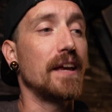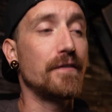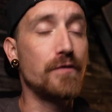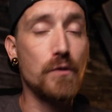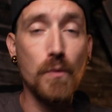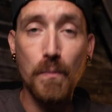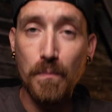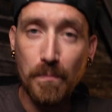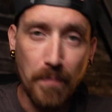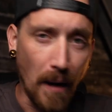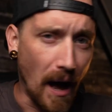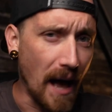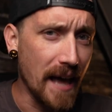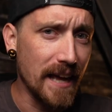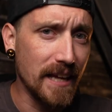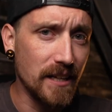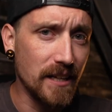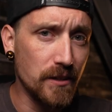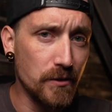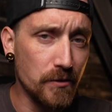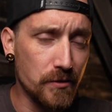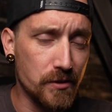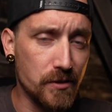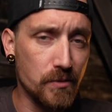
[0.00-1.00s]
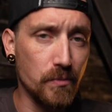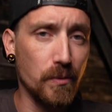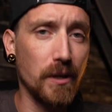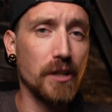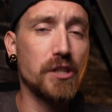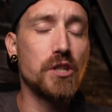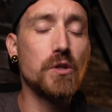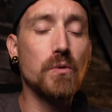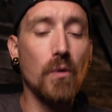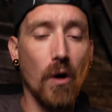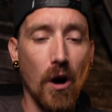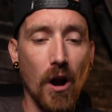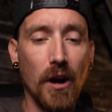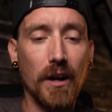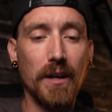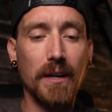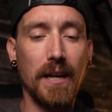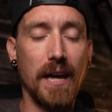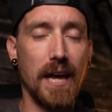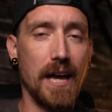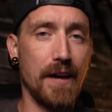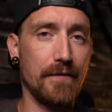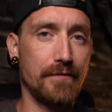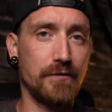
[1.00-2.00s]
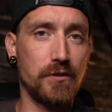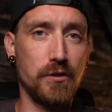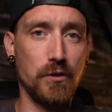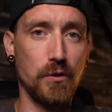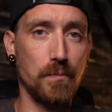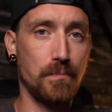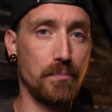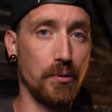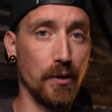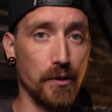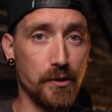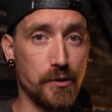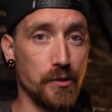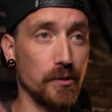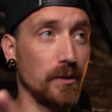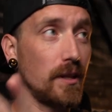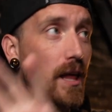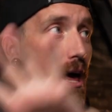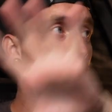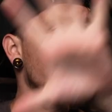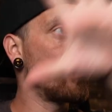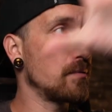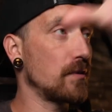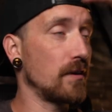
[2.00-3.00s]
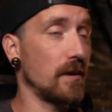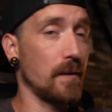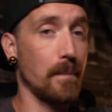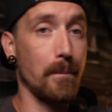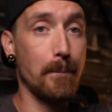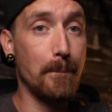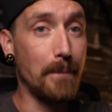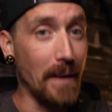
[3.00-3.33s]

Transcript: if you buy a new Switch, you are gonna have to put your library